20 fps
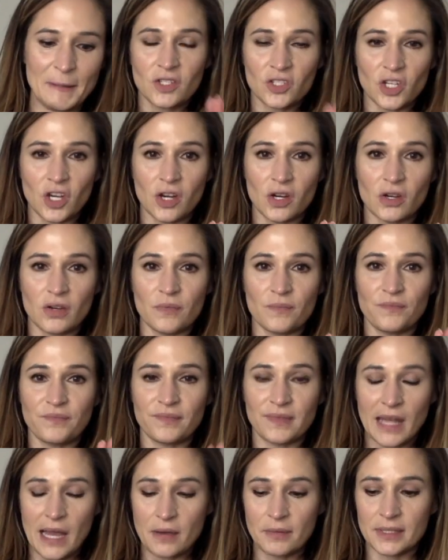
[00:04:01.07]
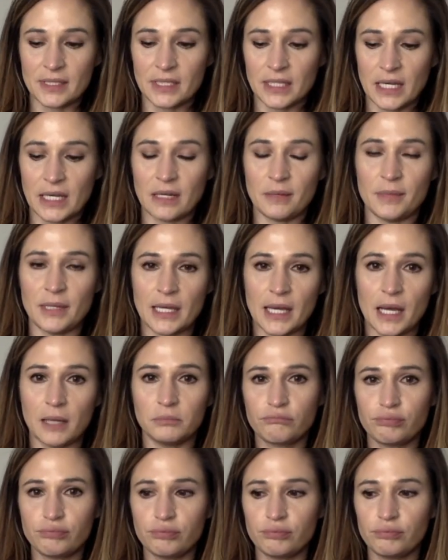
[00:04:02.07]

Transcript: So that one's gonna be up.